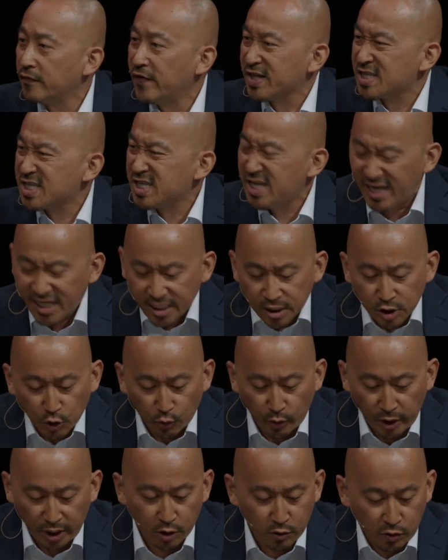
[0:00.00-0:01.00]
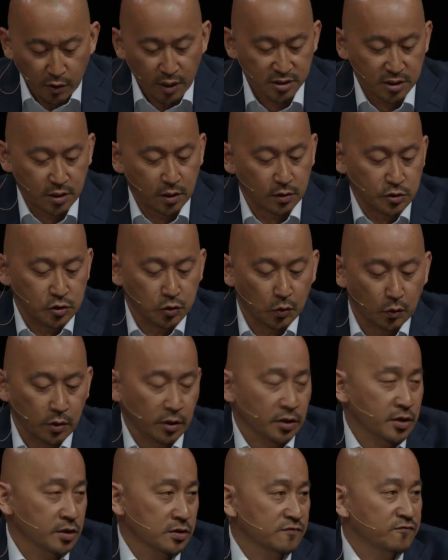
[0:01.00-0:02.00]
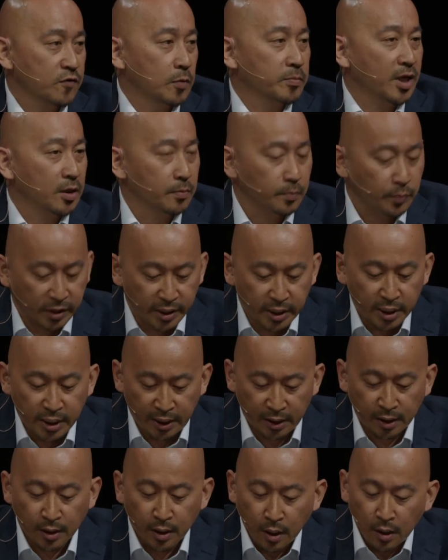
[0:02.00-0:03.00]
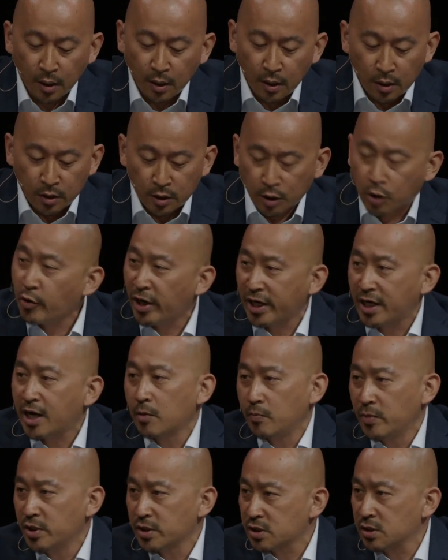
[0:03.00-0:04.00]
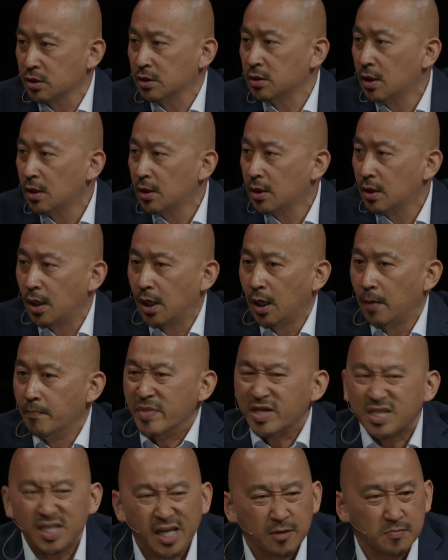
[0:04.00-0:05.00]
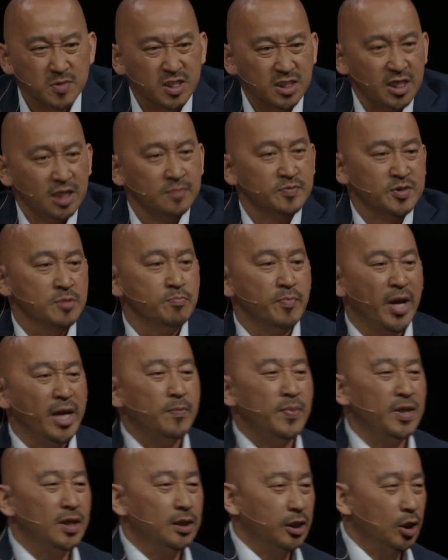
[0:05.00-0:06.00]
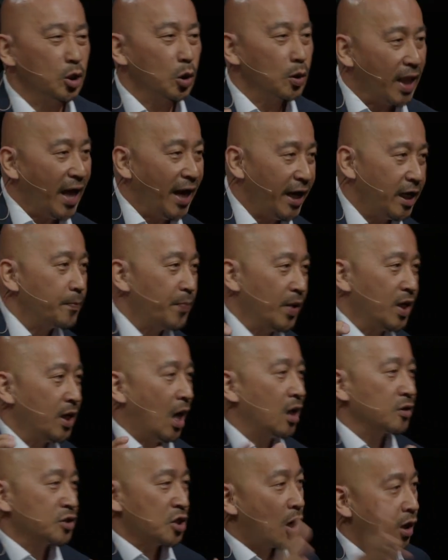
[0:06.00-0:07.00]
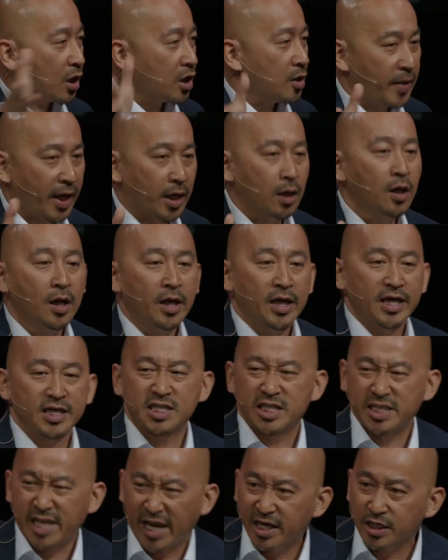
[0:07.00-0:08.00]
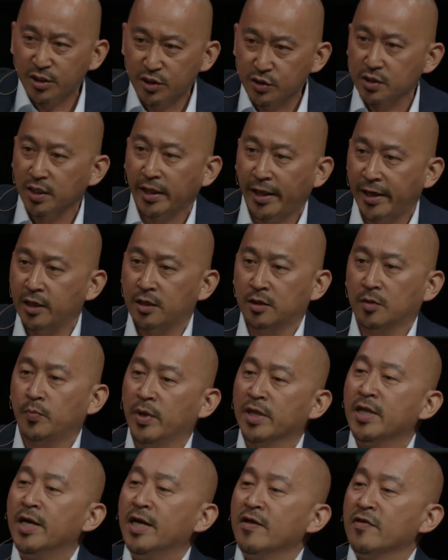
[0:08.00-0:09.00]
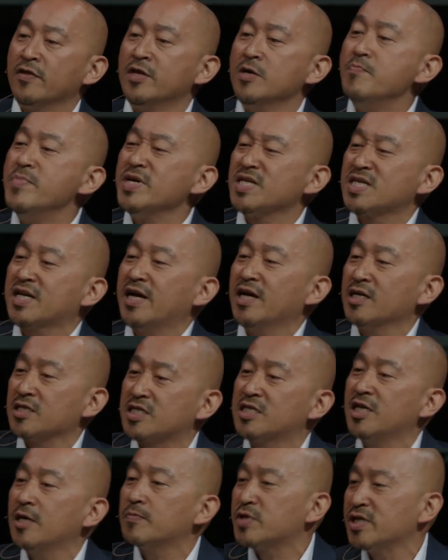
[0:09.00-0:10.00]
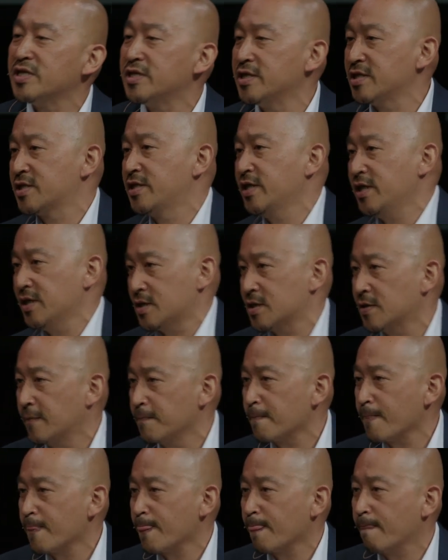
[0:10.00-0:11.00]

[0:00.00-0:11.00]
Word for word: that's hindering cross-cultural workers from completing the Great Commission. Misconception may be a little light, but I'll talk about its dangers later. But the misconception is this.